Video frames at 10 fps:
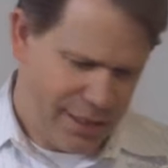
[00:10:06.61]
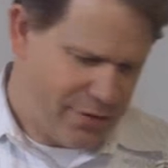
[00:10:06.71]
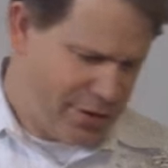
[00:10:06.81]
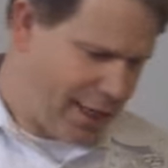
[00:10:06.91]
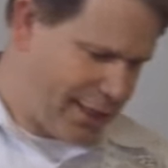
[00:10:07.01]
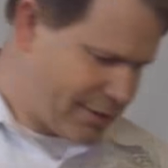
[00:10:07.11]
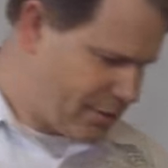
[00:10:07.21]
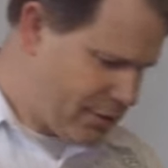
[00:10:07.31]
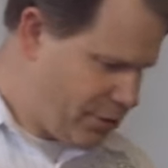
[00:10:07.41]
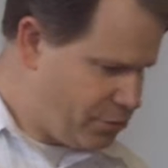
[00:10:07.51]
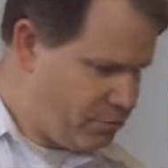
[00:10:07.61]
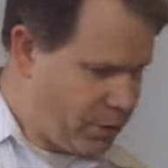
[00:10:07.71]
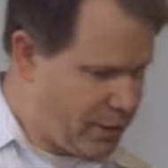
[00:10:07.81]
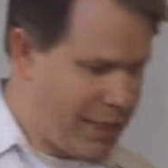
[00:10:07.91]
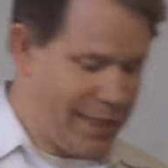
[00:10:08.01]
these guys who
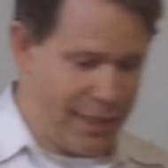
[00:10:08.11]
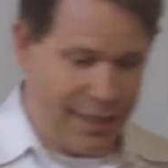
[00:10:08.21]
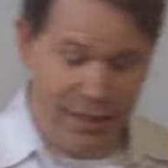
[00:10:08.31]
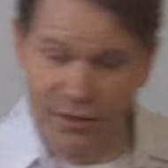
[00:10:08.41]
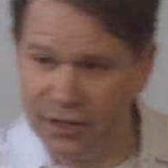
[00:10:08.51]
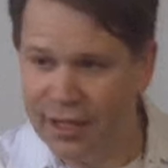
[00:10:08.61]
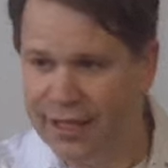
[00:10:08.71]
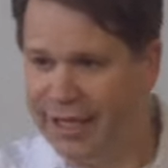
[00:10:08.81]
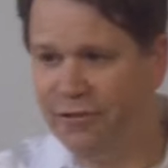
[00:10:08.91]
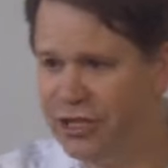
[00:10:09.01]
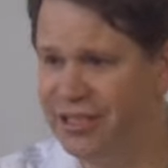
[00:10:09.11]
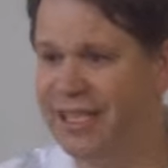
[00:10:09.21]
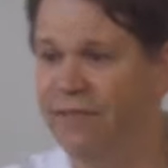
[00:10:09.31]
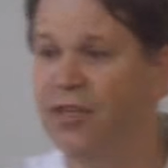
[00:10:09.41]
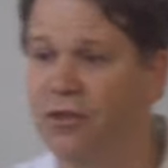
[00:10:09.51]
were getting healed, they were
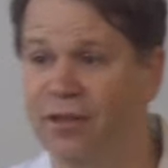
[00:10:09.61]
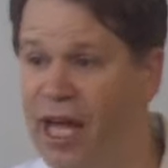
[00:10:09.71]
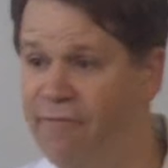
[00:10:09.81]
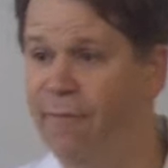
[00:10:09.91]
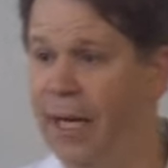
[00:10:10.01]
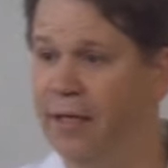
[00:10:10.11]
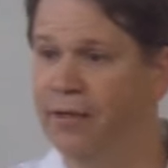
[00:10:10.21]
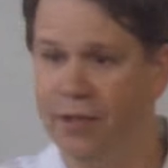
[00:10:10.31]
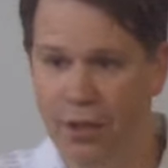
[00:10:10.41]
just giving their life back.